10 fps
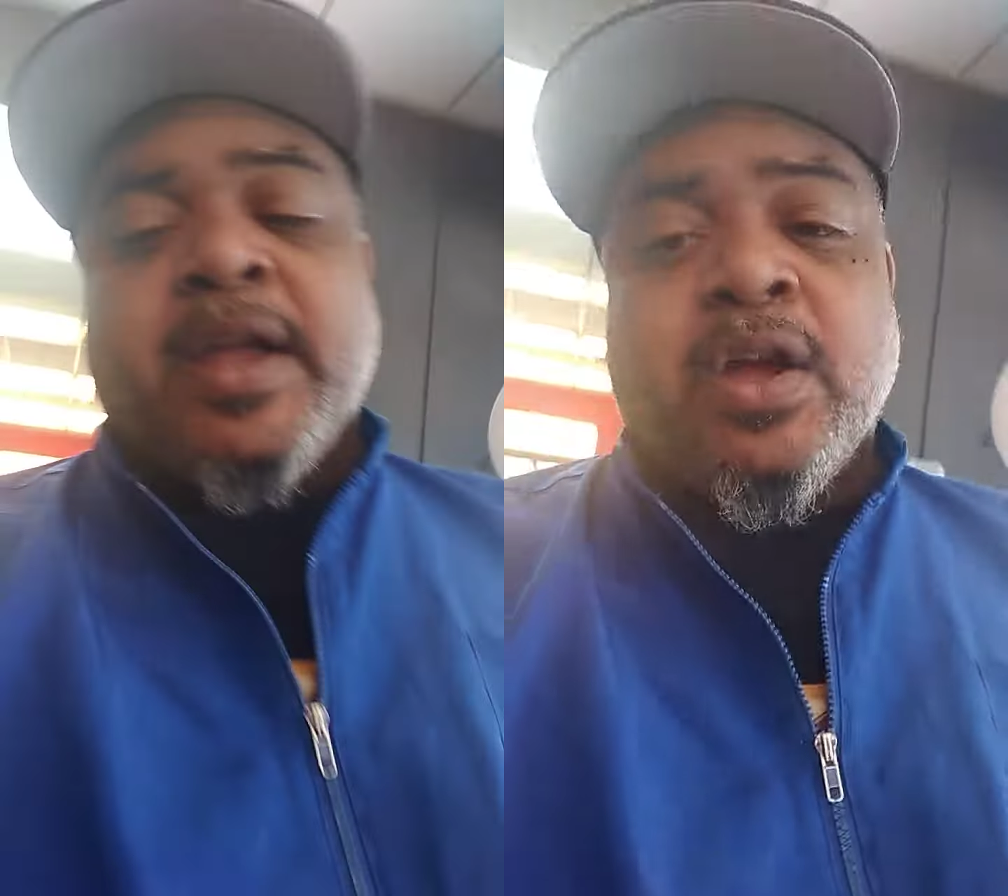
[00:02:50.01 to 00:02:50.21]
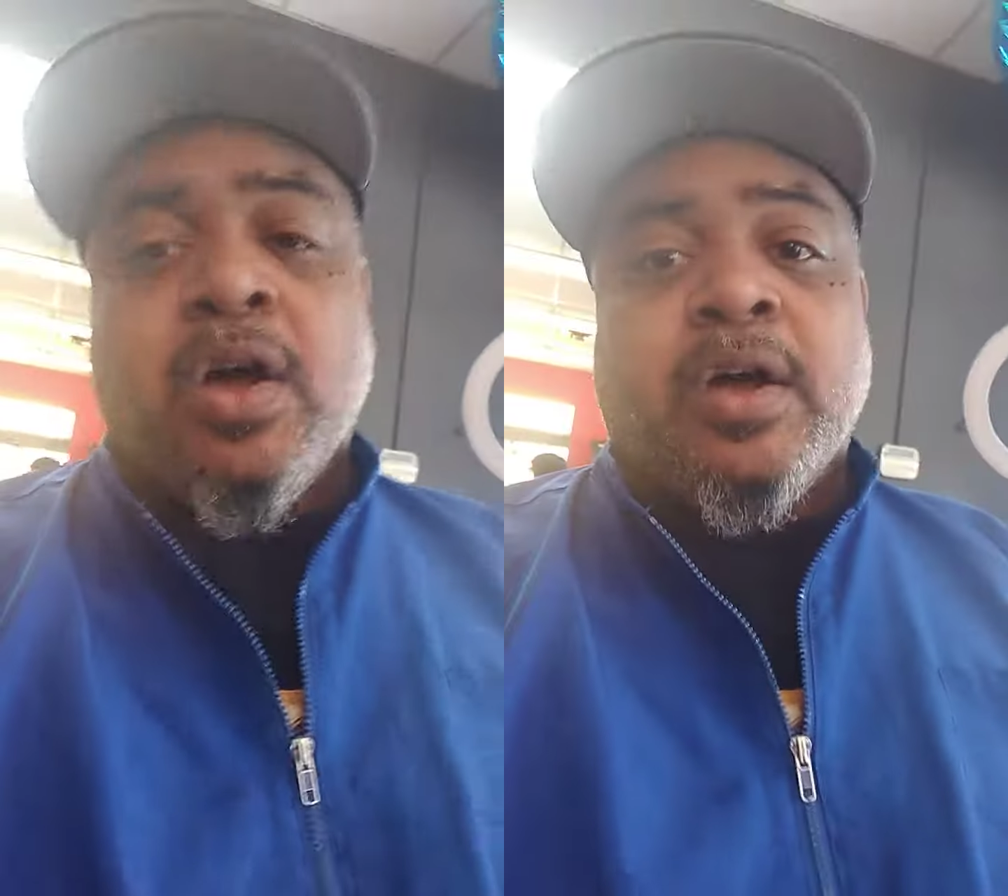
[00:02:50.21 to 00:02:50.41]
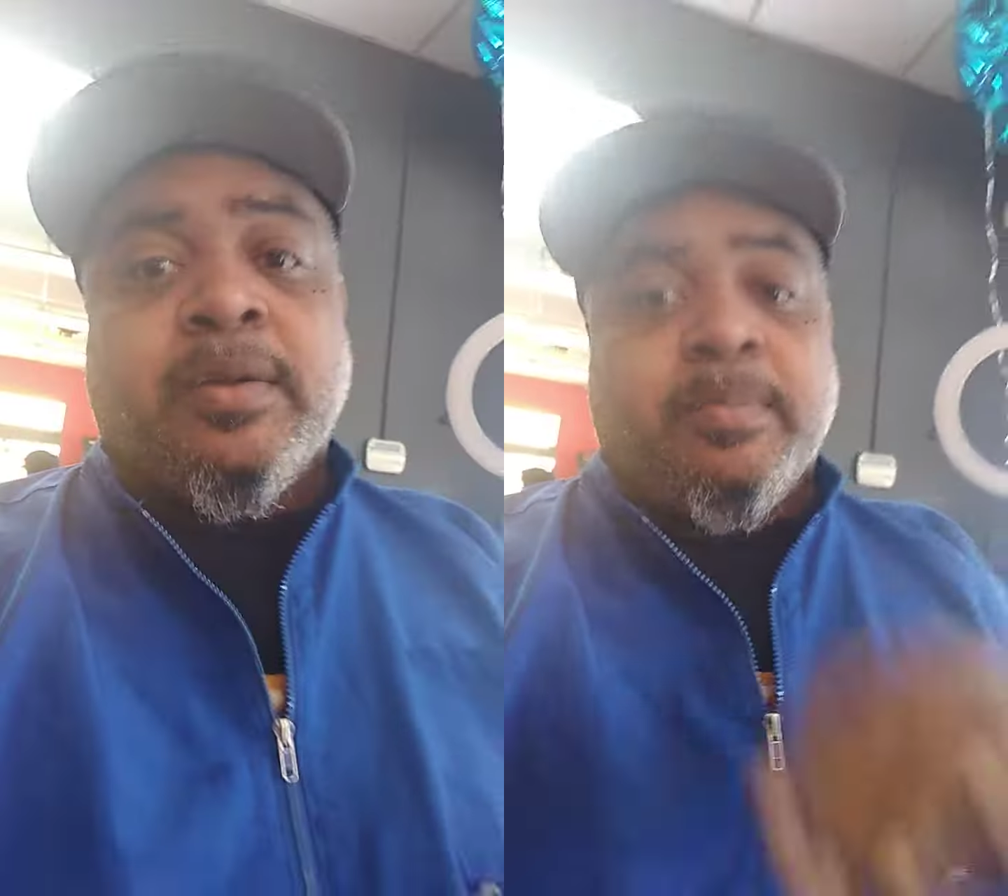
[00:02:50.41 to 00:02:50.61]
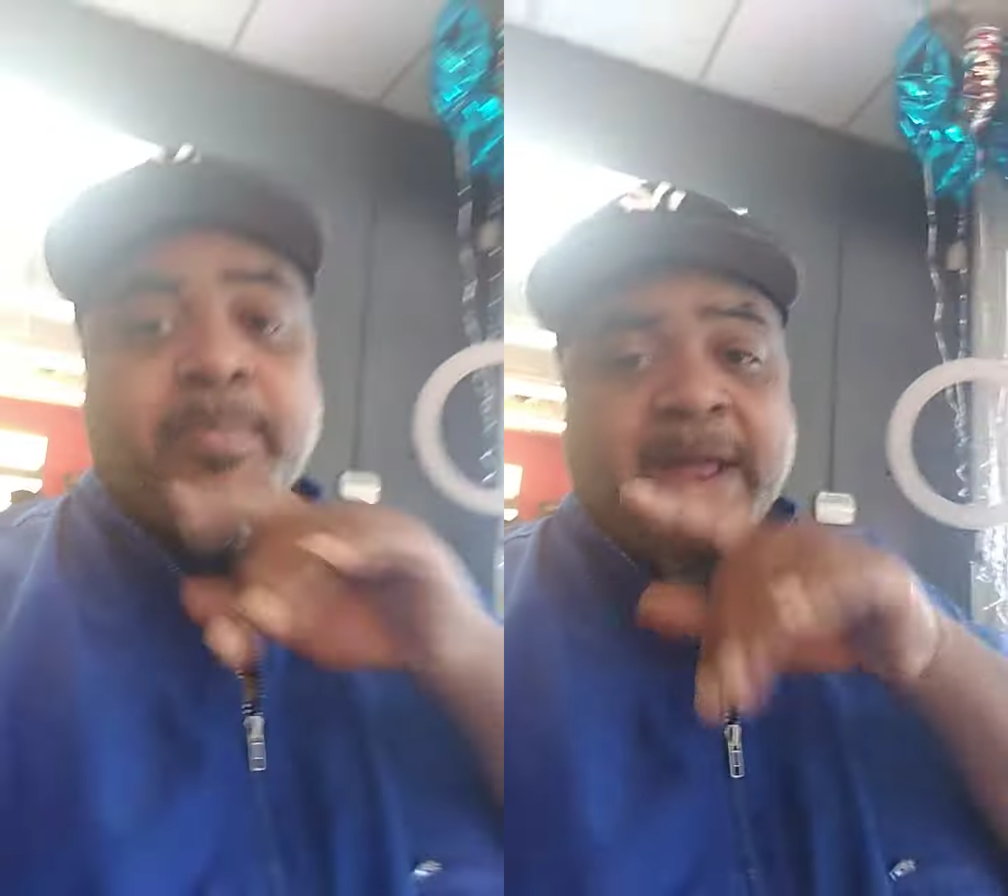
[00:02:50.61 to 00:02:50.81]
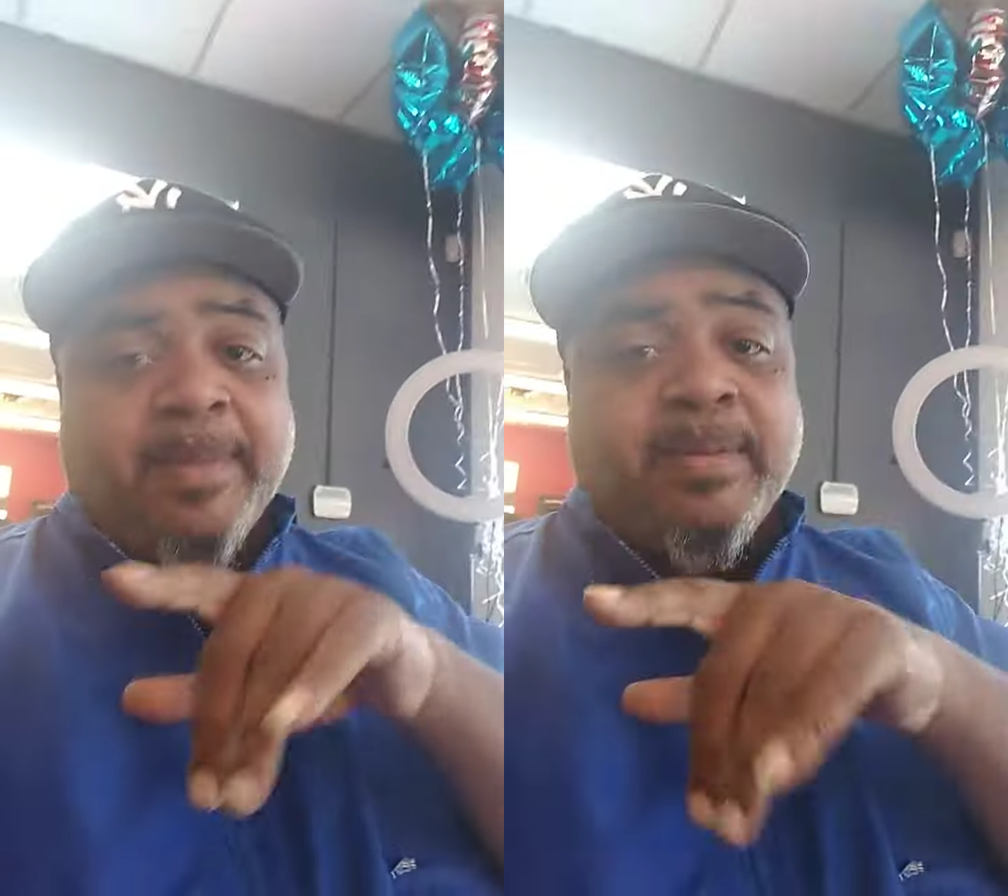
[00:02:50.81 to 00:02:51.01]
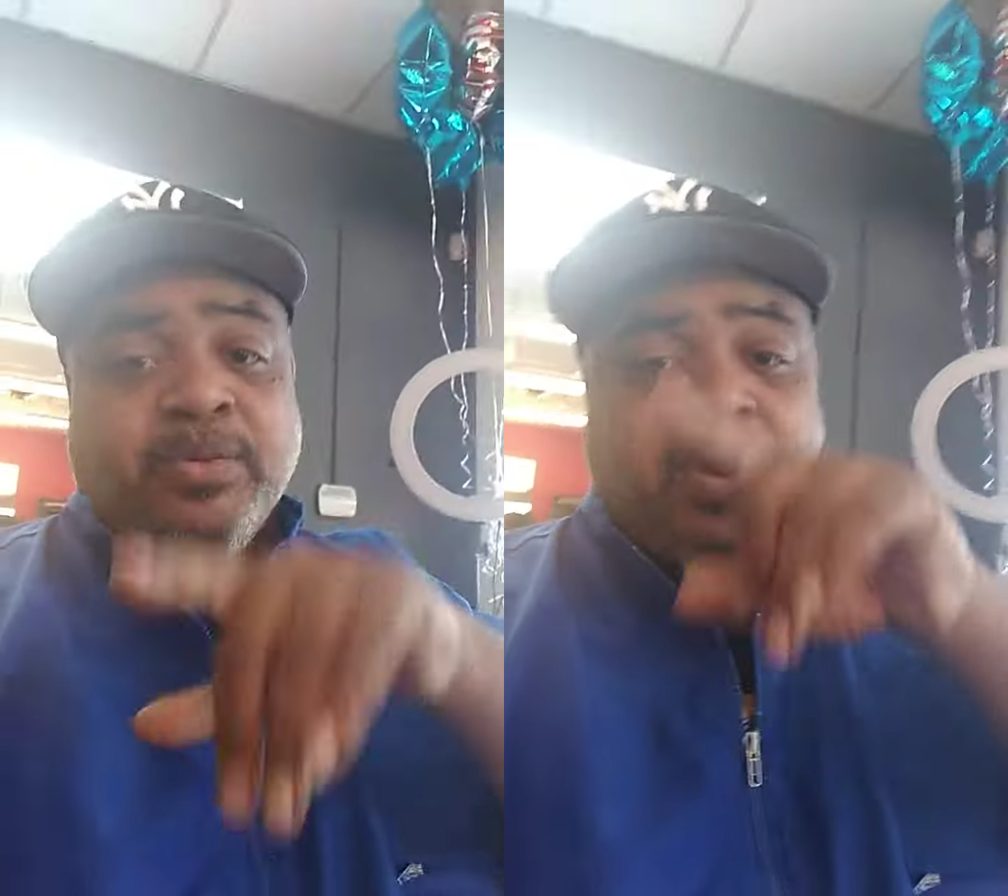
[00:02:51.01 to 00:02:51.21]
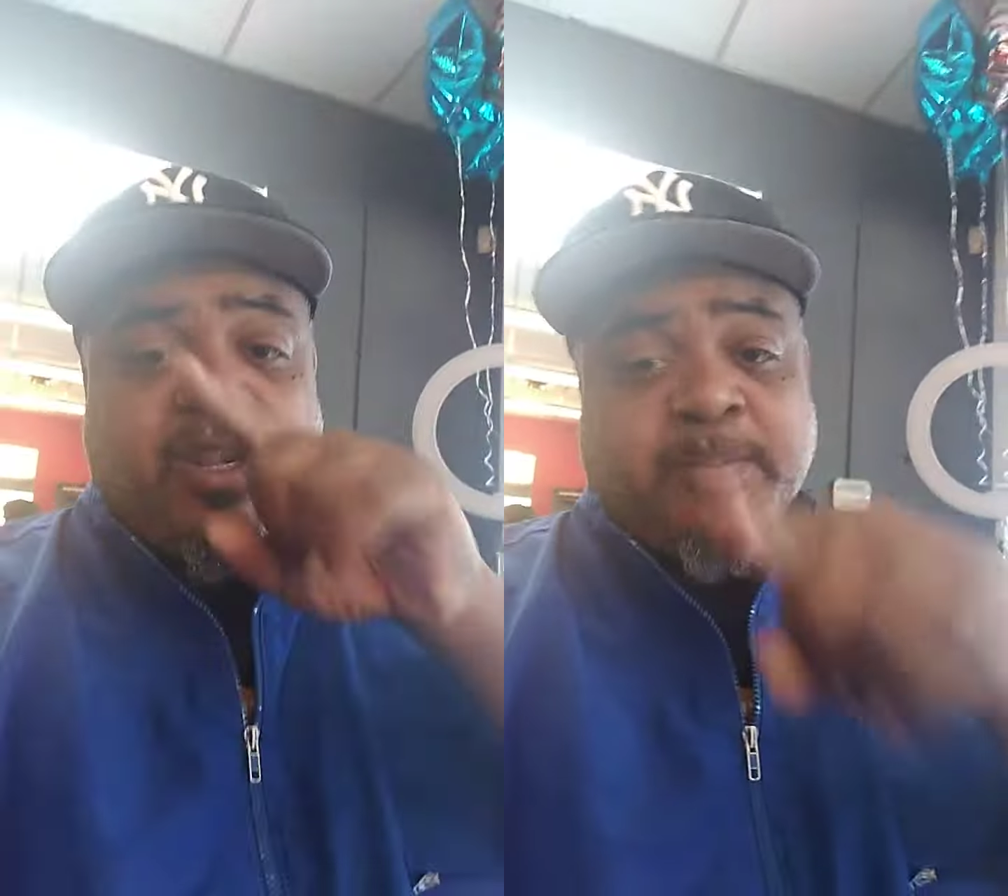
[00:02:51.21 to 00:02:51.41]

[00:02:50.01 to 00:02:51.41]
And y'all, black people do not